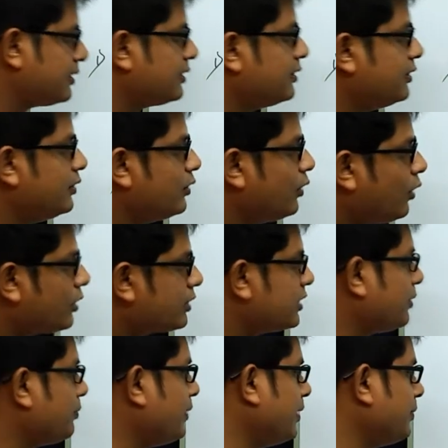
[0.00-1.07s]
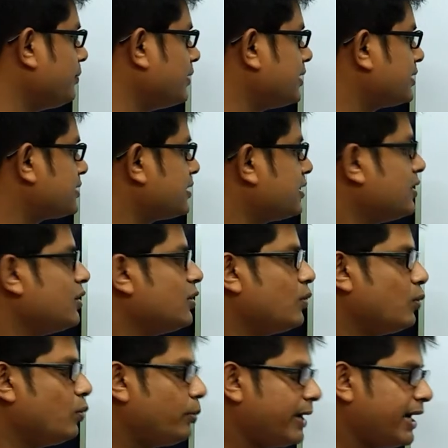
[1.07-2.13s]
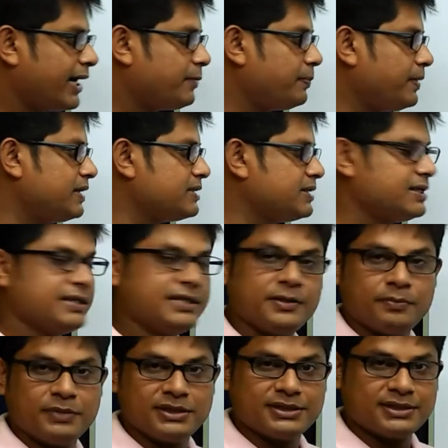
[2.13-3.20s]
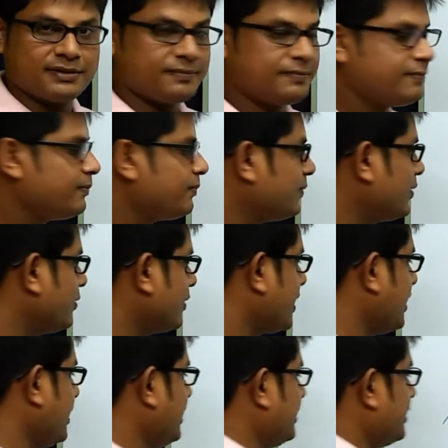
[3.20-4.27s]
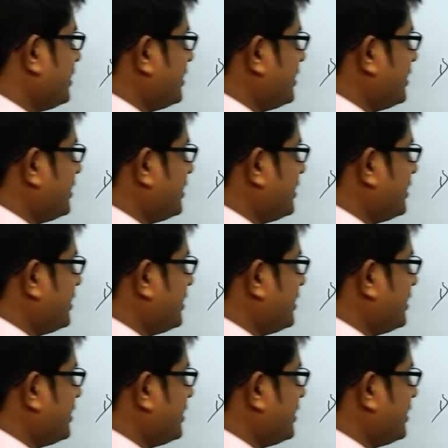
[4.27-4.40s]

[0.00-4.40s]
nor the members were present in the meeting. Okay,